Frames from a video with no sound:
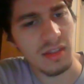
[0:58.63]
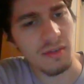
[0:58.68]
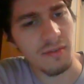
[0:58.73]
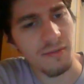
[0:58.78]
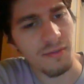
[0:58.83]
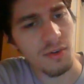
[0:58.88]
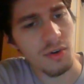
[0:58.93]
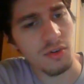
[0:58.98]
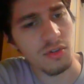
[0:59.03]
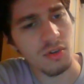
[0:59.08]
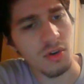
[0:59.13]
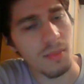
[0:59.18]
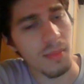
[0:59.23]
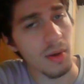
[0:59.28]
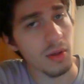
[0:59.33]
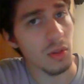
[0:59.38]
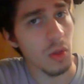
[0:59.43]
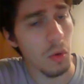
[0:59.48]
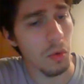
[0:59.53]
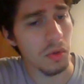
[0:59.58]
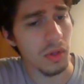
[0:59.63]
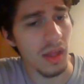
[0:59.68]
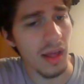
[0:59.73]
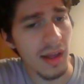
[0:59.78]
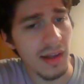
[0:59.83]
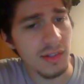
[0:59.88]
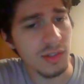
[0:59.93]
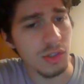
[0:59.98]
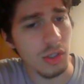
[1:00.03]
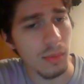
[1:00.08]
further about Old
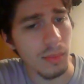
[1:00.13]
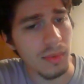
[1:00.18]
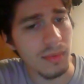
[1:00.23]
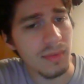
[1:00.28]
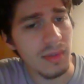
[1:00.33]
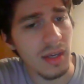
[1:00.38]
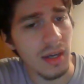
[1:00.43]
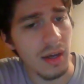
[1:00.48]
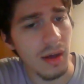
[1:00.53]
High German,